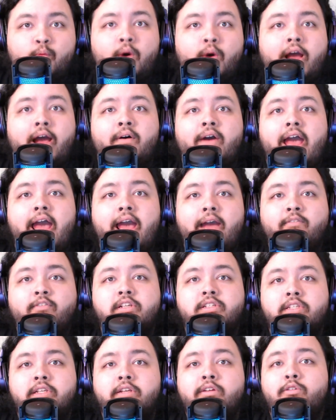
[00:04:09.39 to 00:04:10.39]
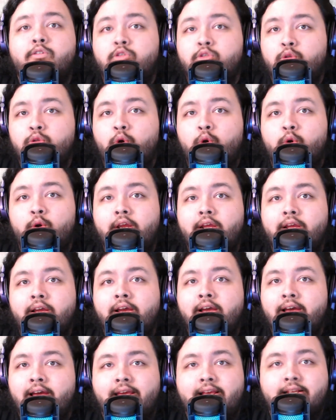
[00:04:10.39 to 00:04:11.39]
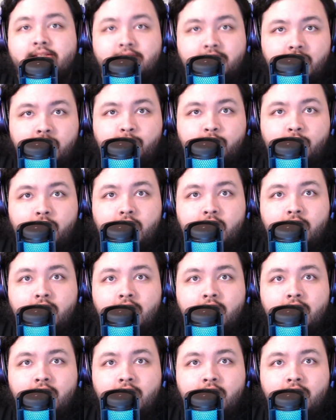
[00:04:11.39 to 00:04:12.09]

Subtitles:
How every single story is different.